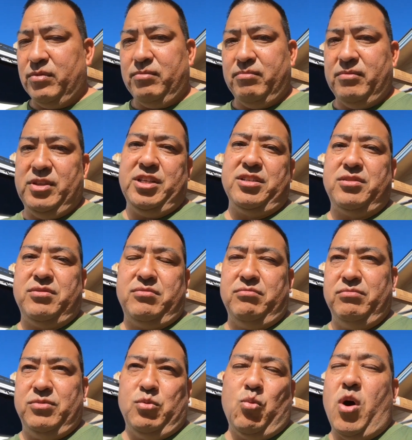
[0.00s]
just
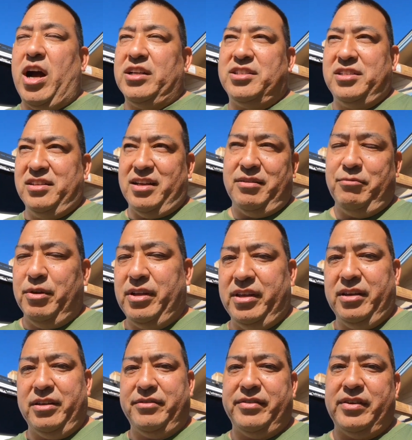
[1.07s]
to watch, not really
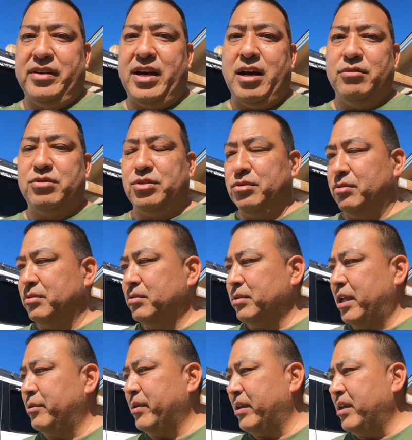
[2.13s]
of a how-to. So
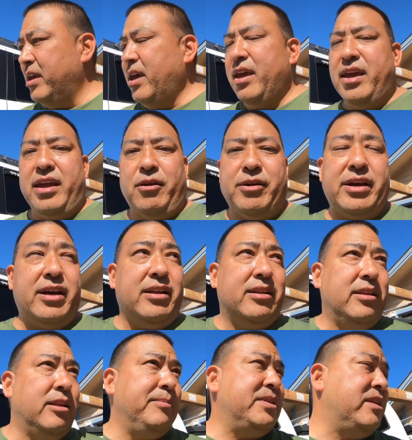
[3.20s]
anyway, oh yeah,
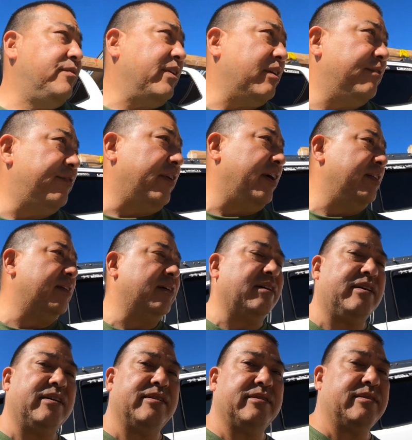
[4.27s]
let me see if I can find a